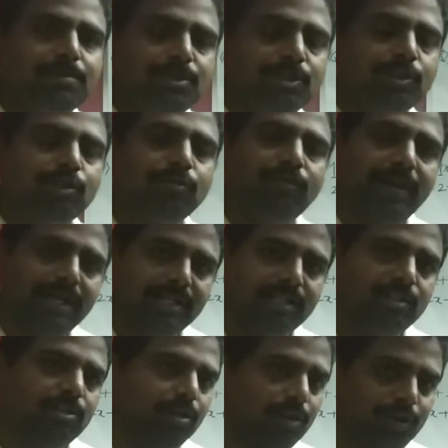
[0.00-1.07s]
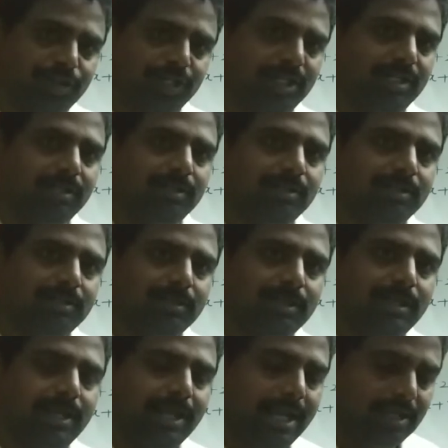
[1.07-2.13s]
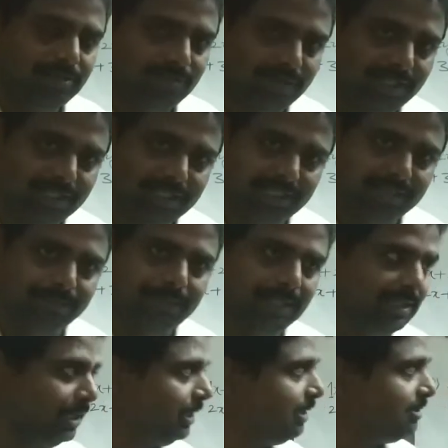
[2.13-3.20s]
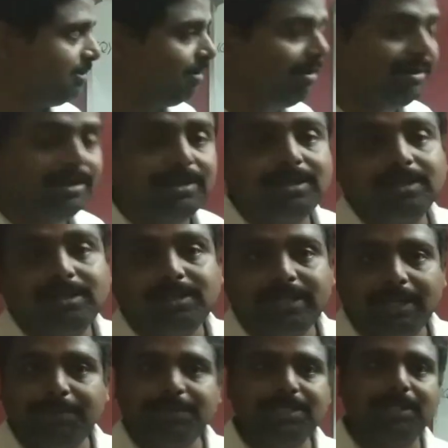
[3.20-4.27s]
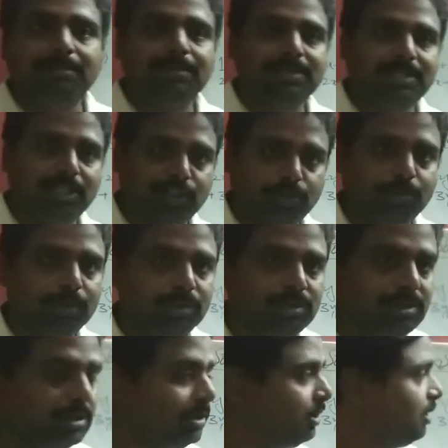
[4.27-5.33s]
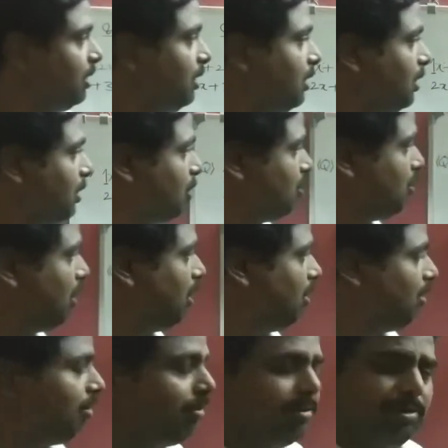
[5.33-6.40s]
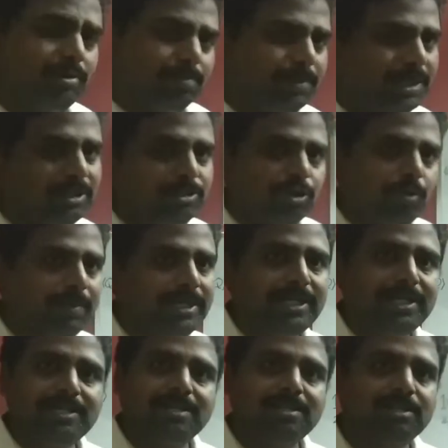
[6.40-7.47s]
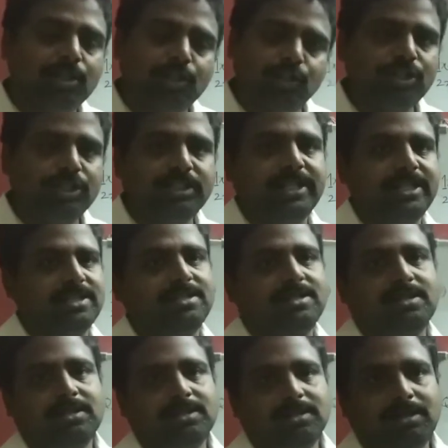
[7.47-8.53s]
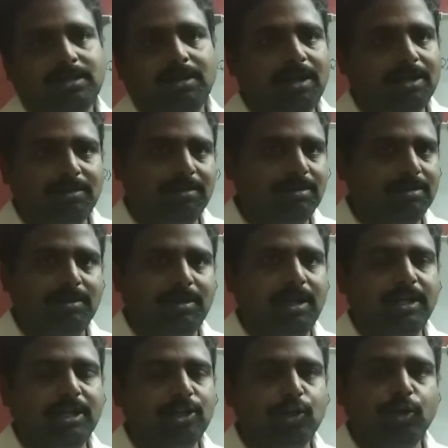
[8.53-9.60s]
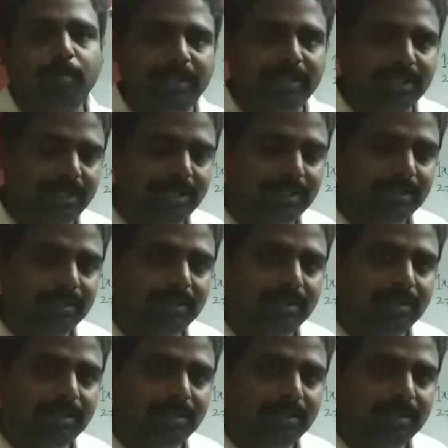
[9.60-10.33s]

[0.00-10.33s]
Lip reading: you to find the solution. Actually this method is not in the AP syllabus textbooks, but so many teachers are using this. Not a new method,